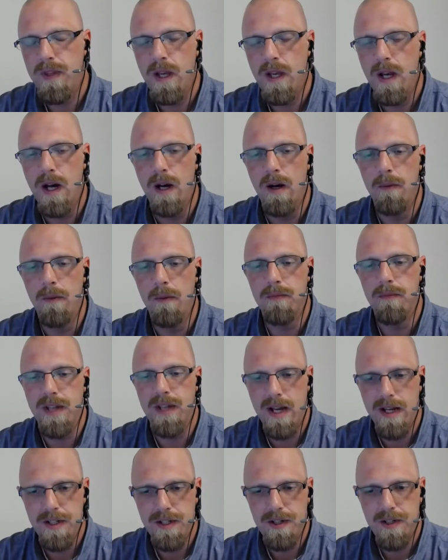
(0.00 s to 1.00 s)

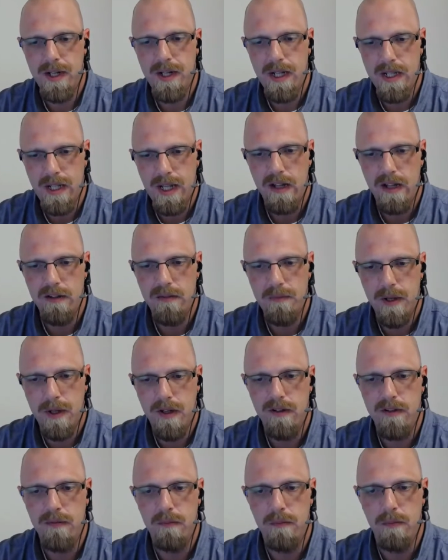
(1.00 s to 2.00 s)
Dashlane and
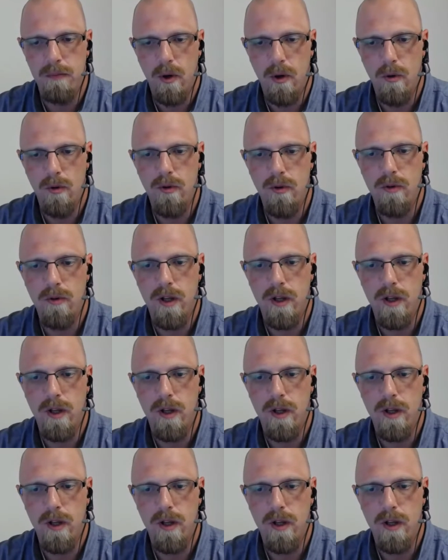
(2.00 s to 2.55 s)
LastPass both